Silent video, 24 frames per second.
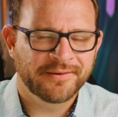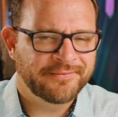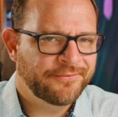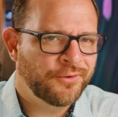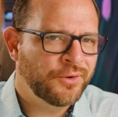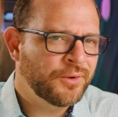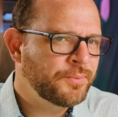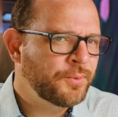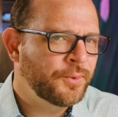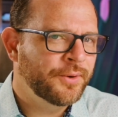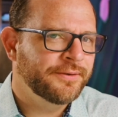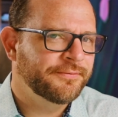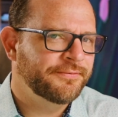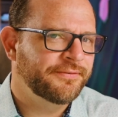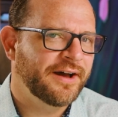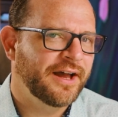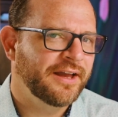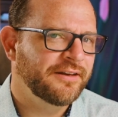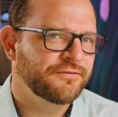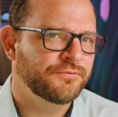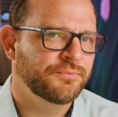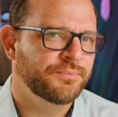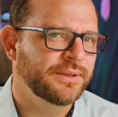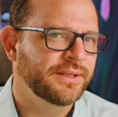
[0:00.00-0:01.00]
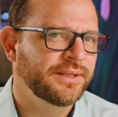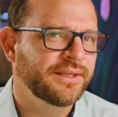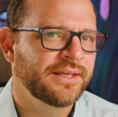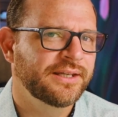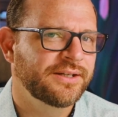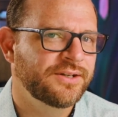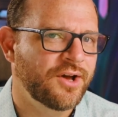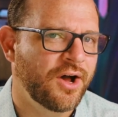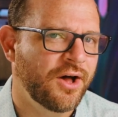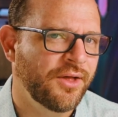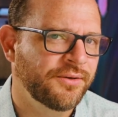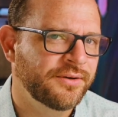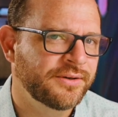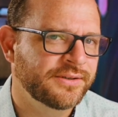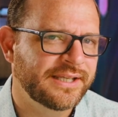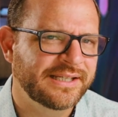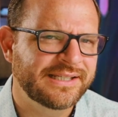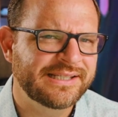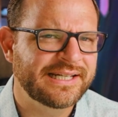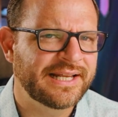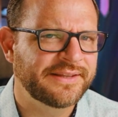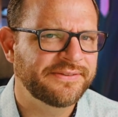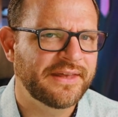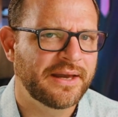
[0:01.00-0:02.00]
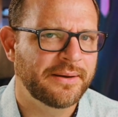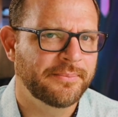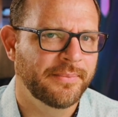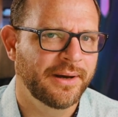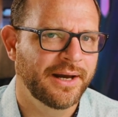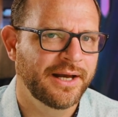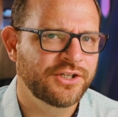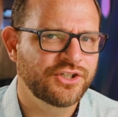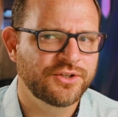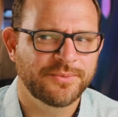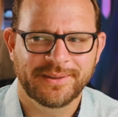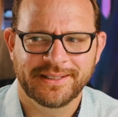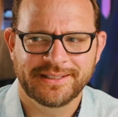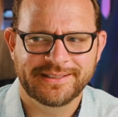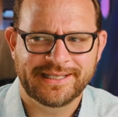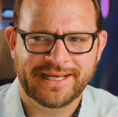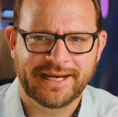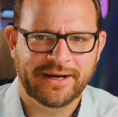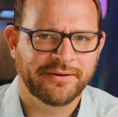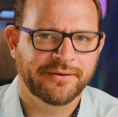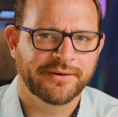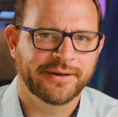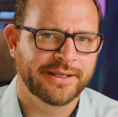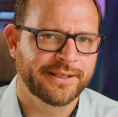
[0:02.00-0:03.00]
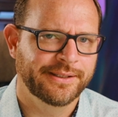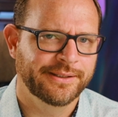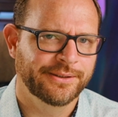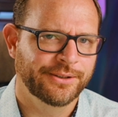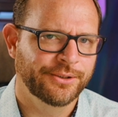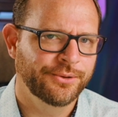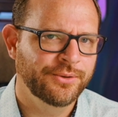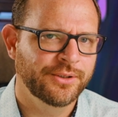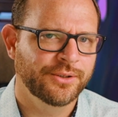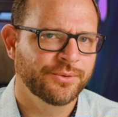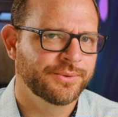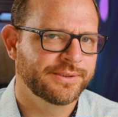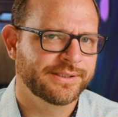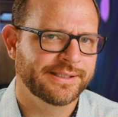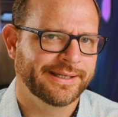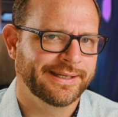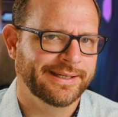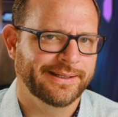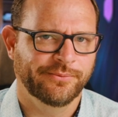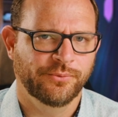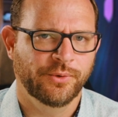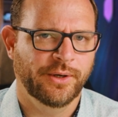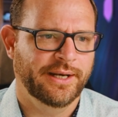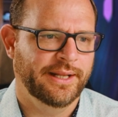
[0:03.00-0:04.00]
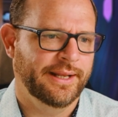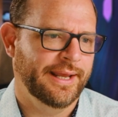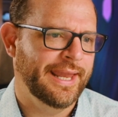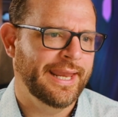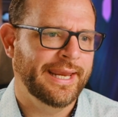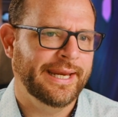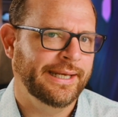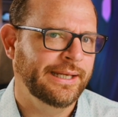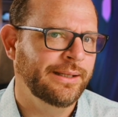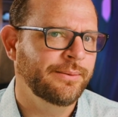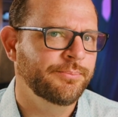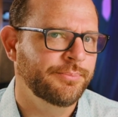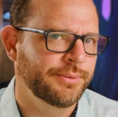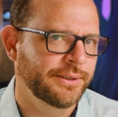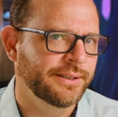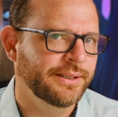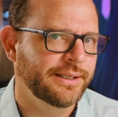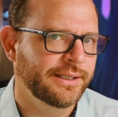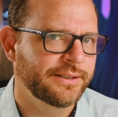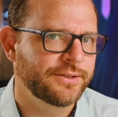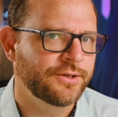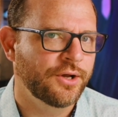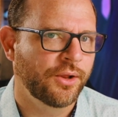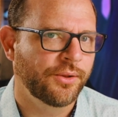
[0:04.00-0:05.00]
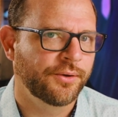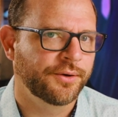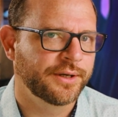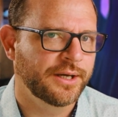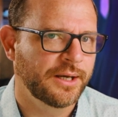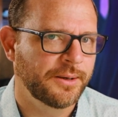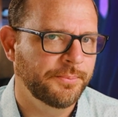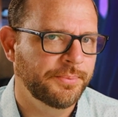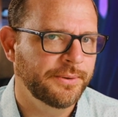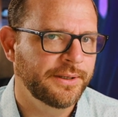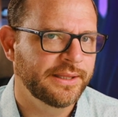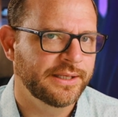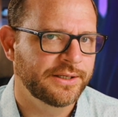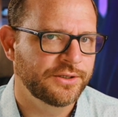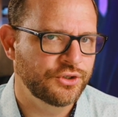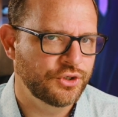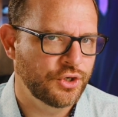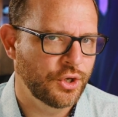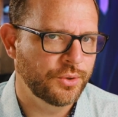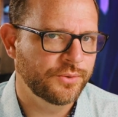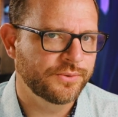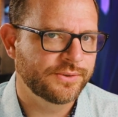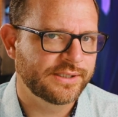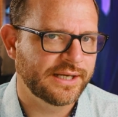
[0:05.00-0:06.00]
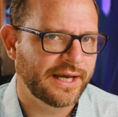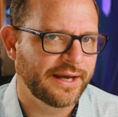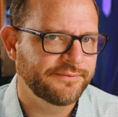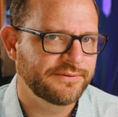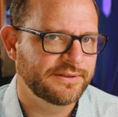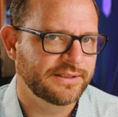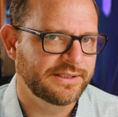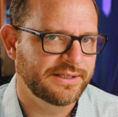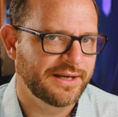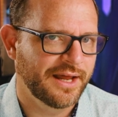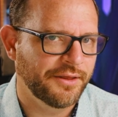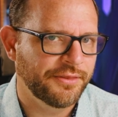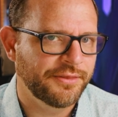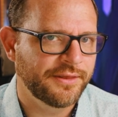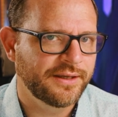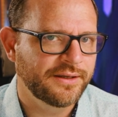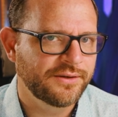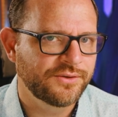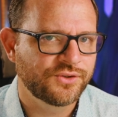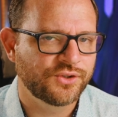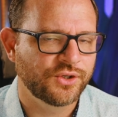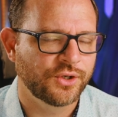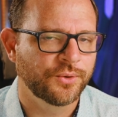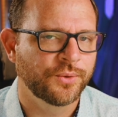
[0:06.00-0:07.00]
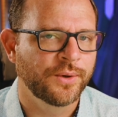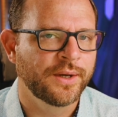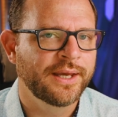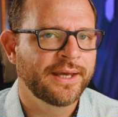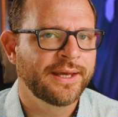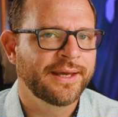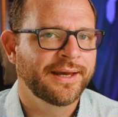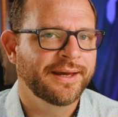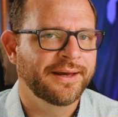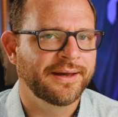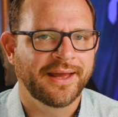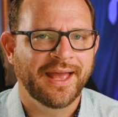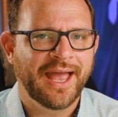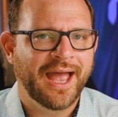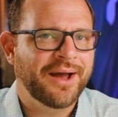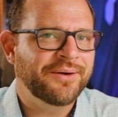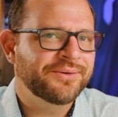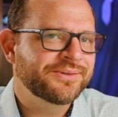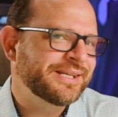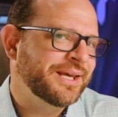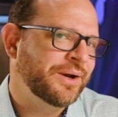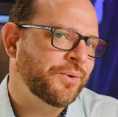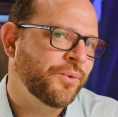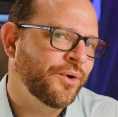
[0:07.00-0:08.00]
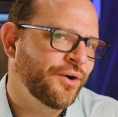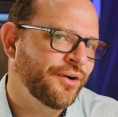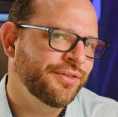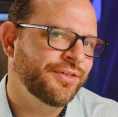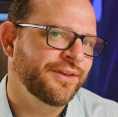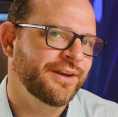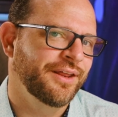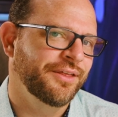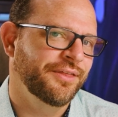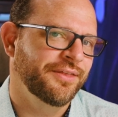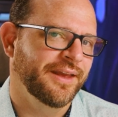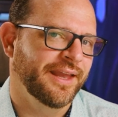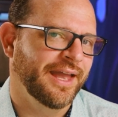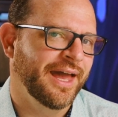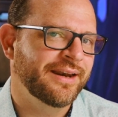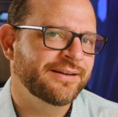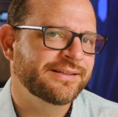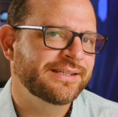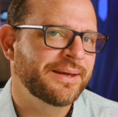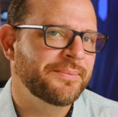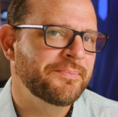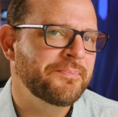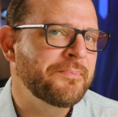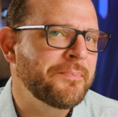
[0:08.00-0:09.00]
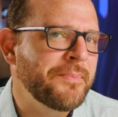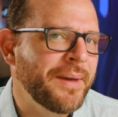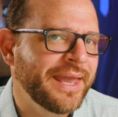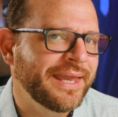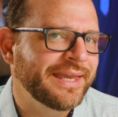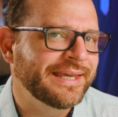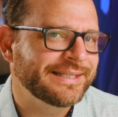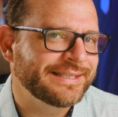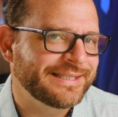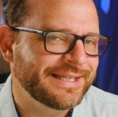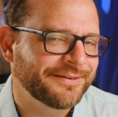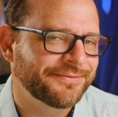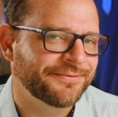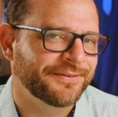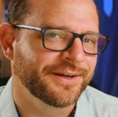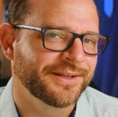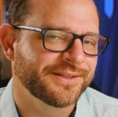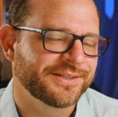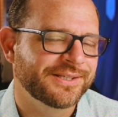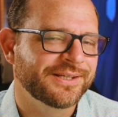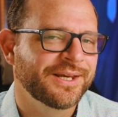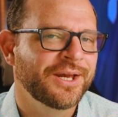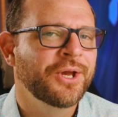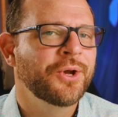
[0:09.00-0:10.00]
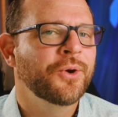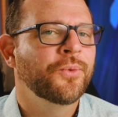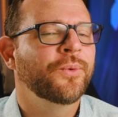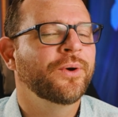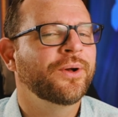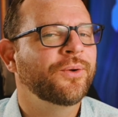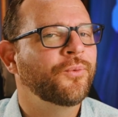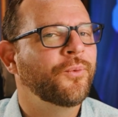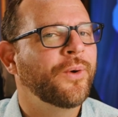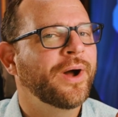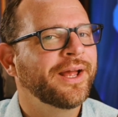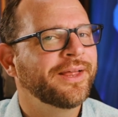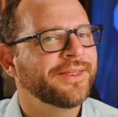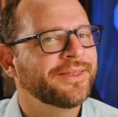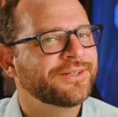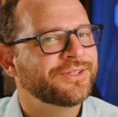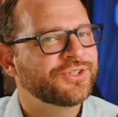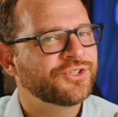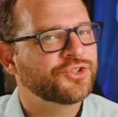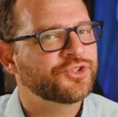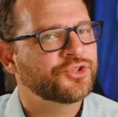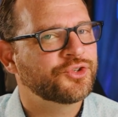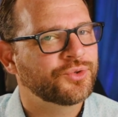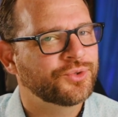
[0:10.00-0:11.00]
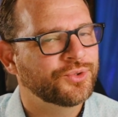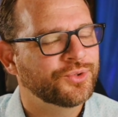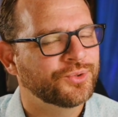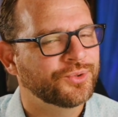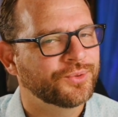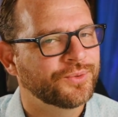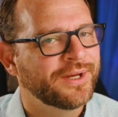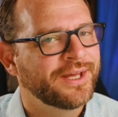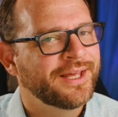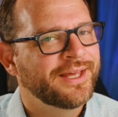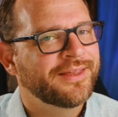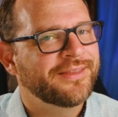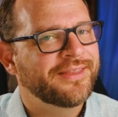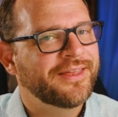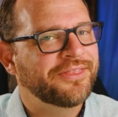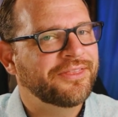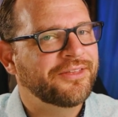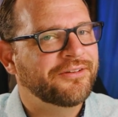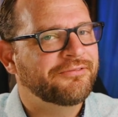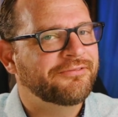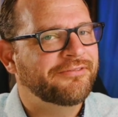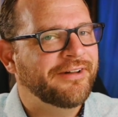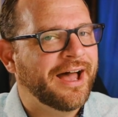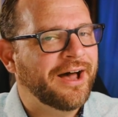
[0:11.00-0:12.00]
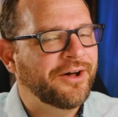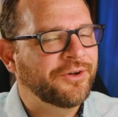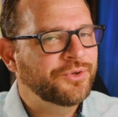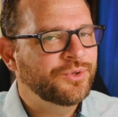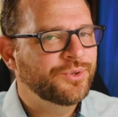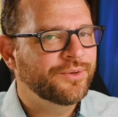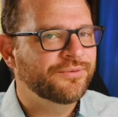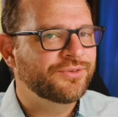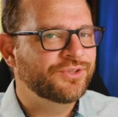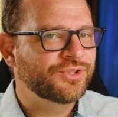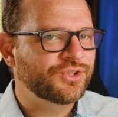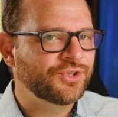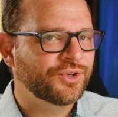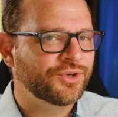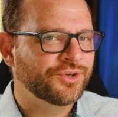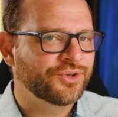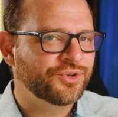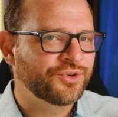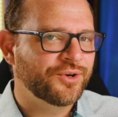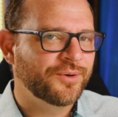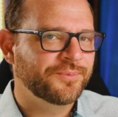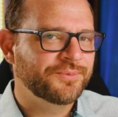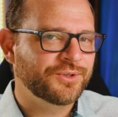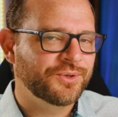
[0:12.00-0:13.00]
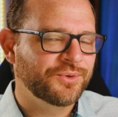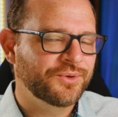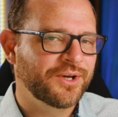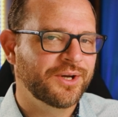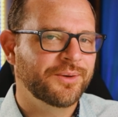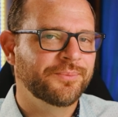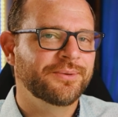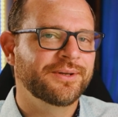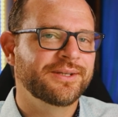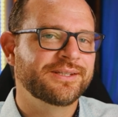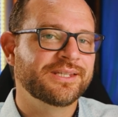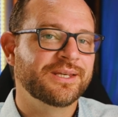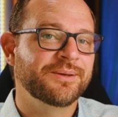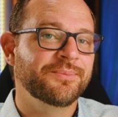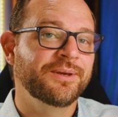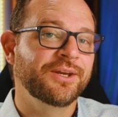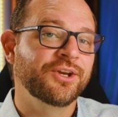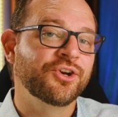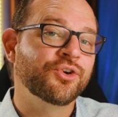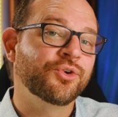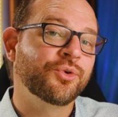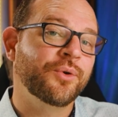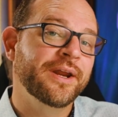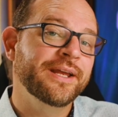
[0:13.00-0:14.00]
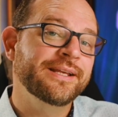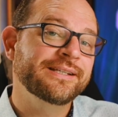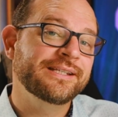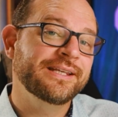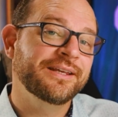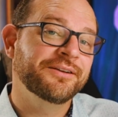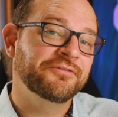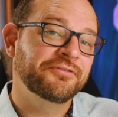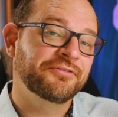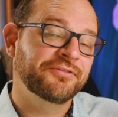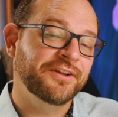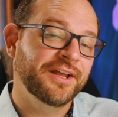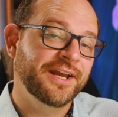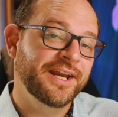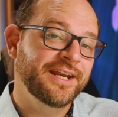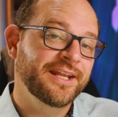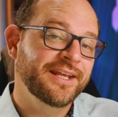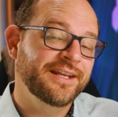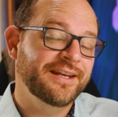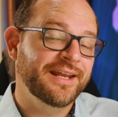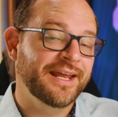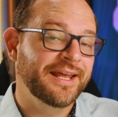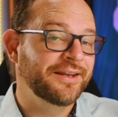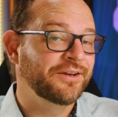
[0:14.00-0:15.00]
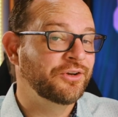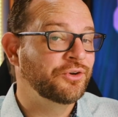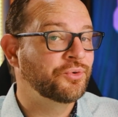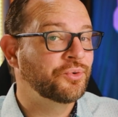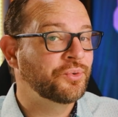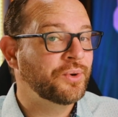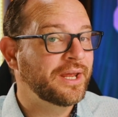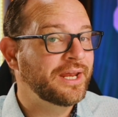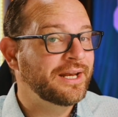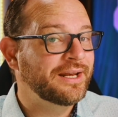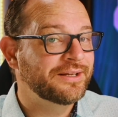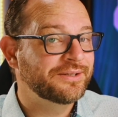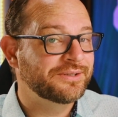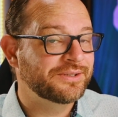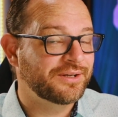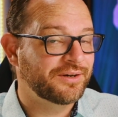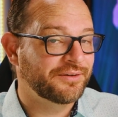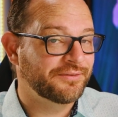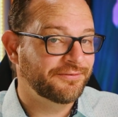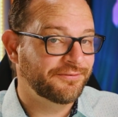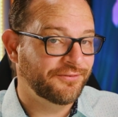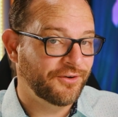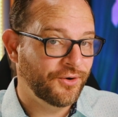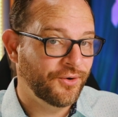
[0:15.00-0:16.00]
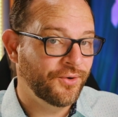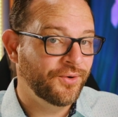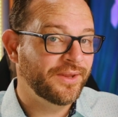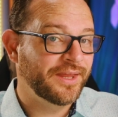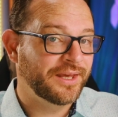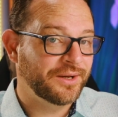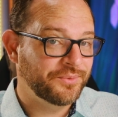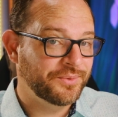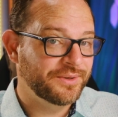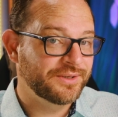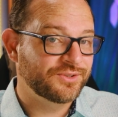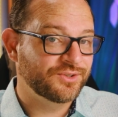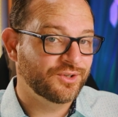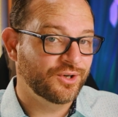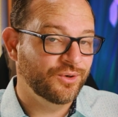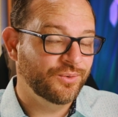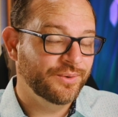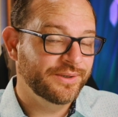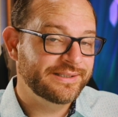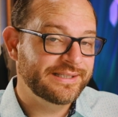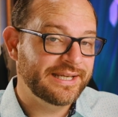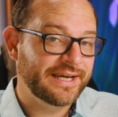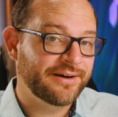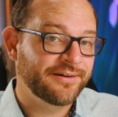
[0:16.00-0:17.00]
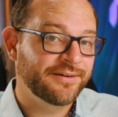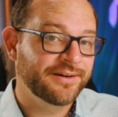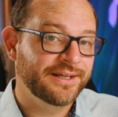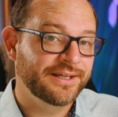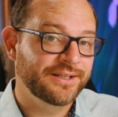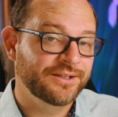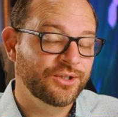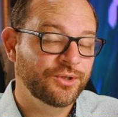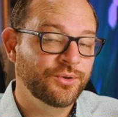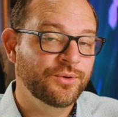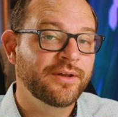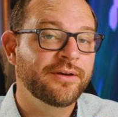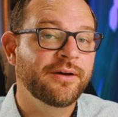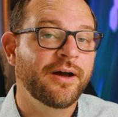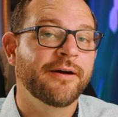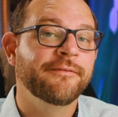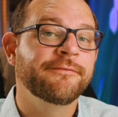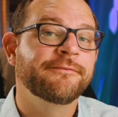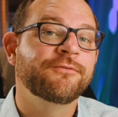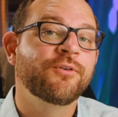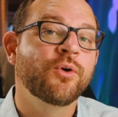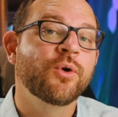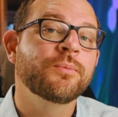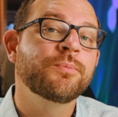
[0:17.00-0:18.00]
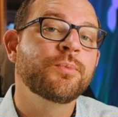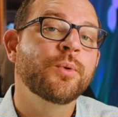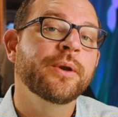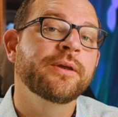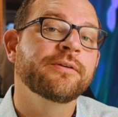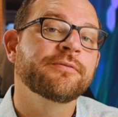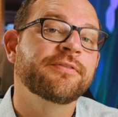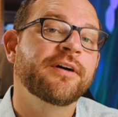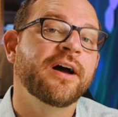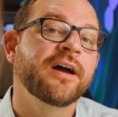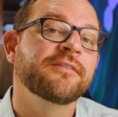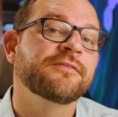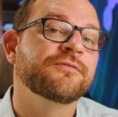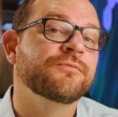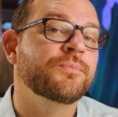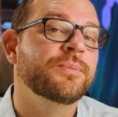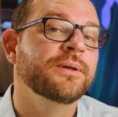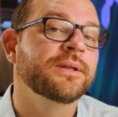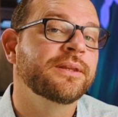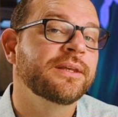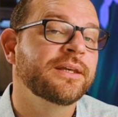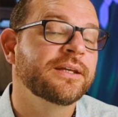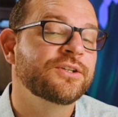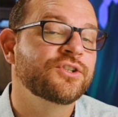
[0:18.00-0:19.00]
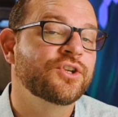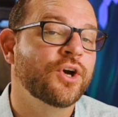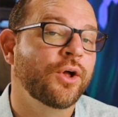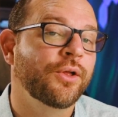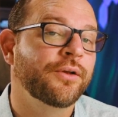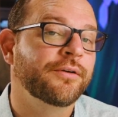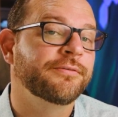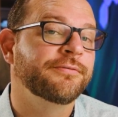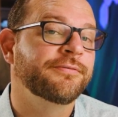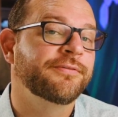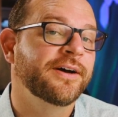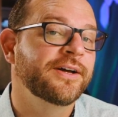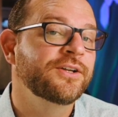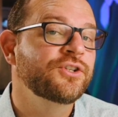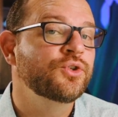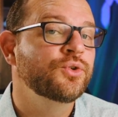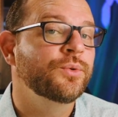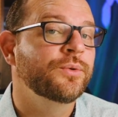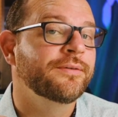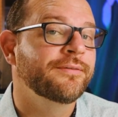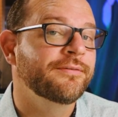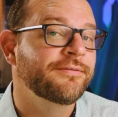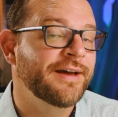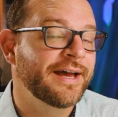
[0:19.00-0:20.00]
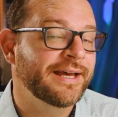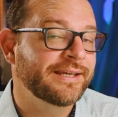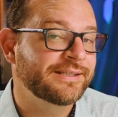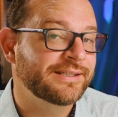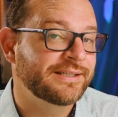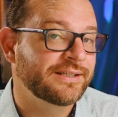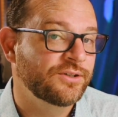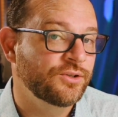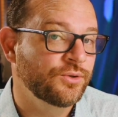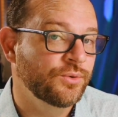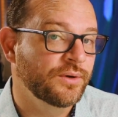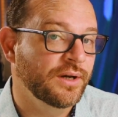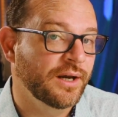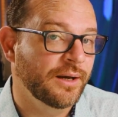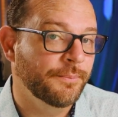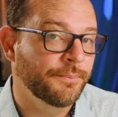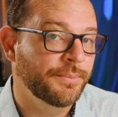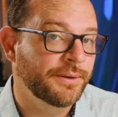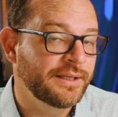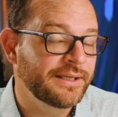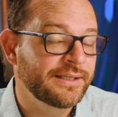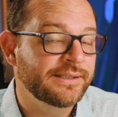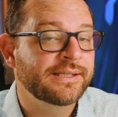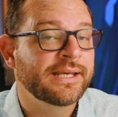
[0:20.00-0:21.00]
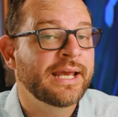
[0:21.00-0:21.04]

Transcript: $4.5 billion, that's not that much. I mean, Terra and Luna was like an $80 billion company that nosedived to nothing. So how is that worth anything? How does that make a difference? Well, while it's true that the value of certain crypto companies can be crazy inflated and great is their fall, like we saw with Terra and Luna, a $4.5 billion fund to invest in new companies